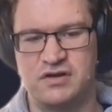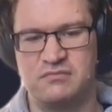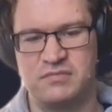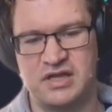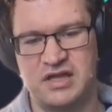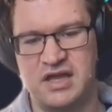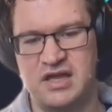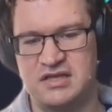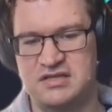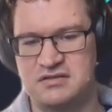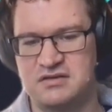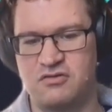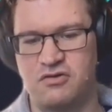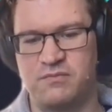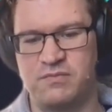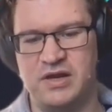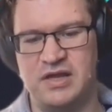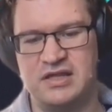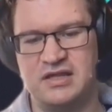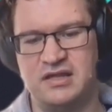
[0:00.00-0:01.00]
server. But yeah,
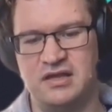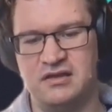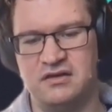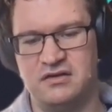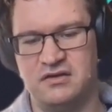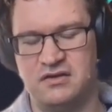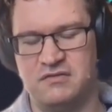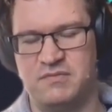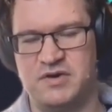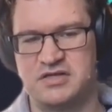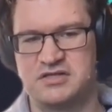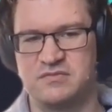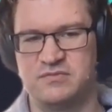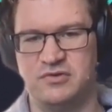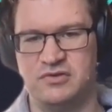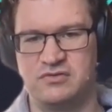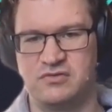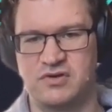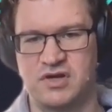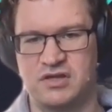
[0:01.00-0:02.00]
it's completely
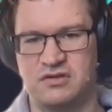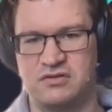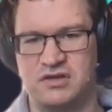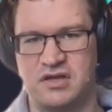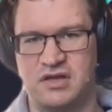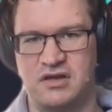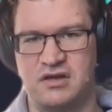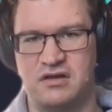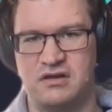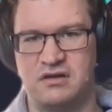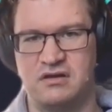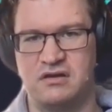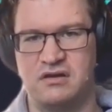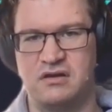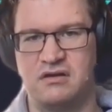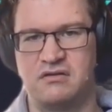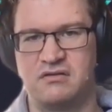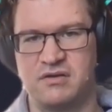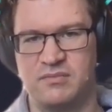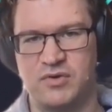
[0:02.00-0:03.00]
possible to run the
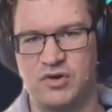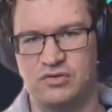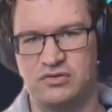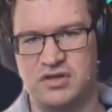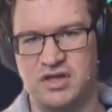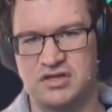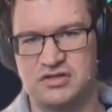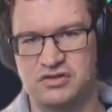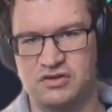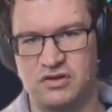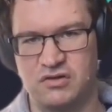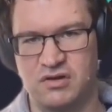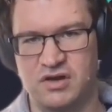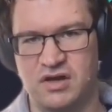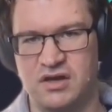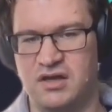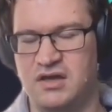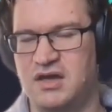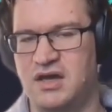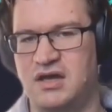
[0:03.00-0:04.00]
remote things
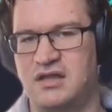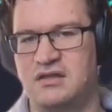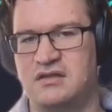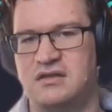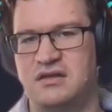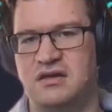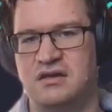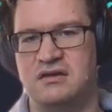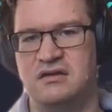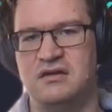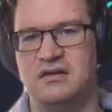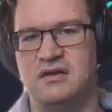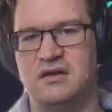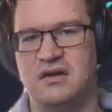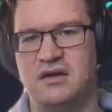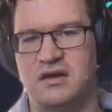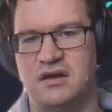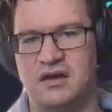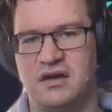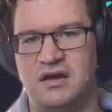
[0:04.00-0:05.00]
locally, and the
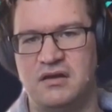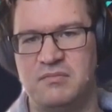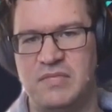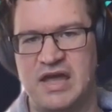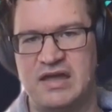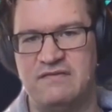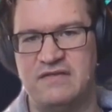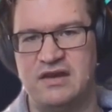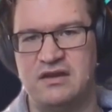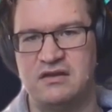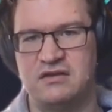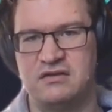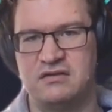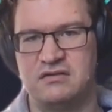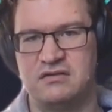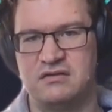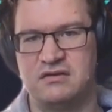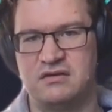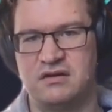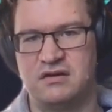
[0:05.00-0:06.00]

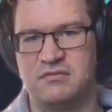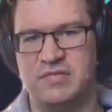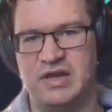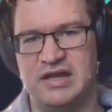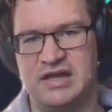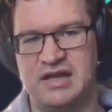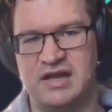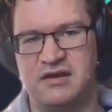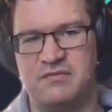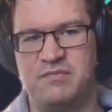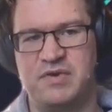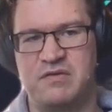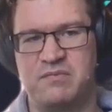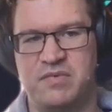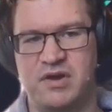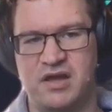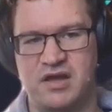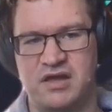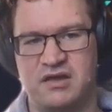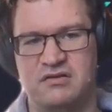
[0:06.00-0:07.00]
Maven build
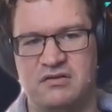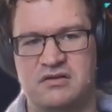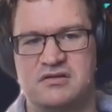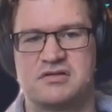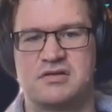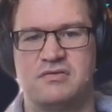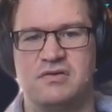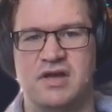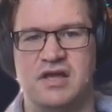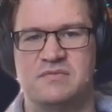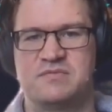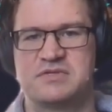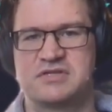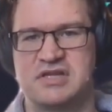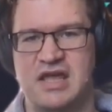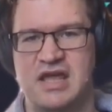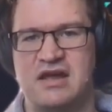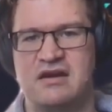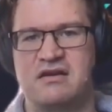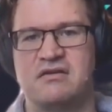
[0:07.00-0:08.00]
helper plugin also
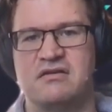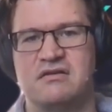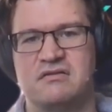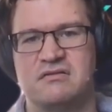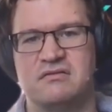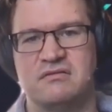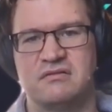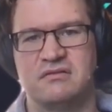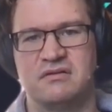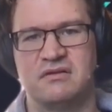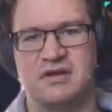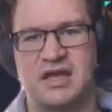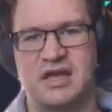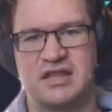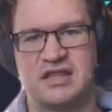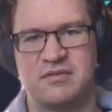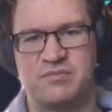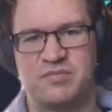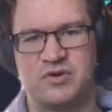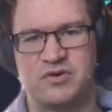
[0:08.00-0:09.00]
helps there to
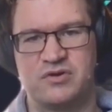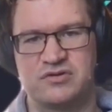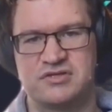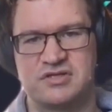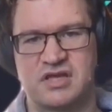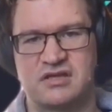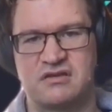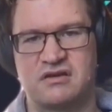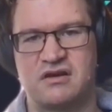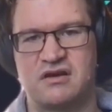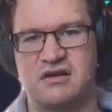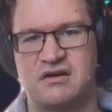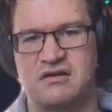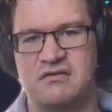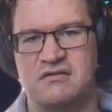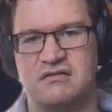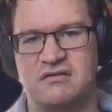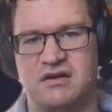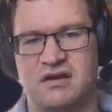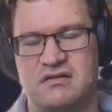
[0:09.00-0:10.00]
get the pods that
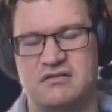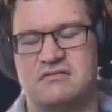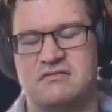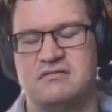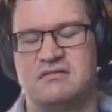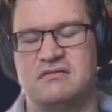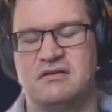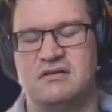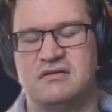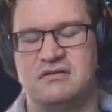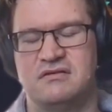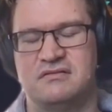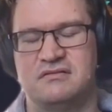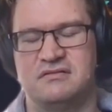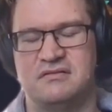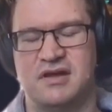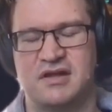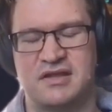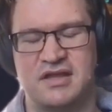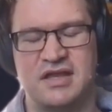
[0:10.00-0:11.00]
are not
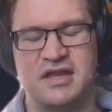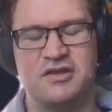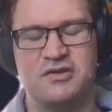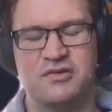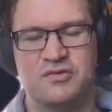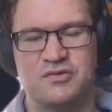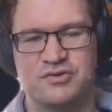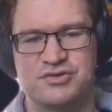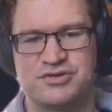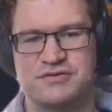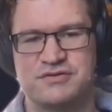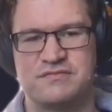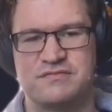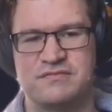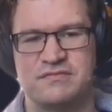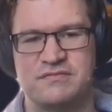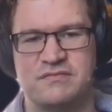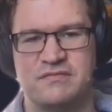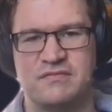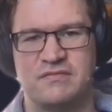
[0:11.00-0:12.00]
in
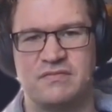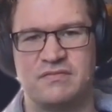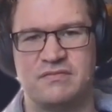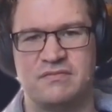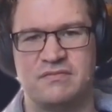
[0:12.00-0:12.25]
use.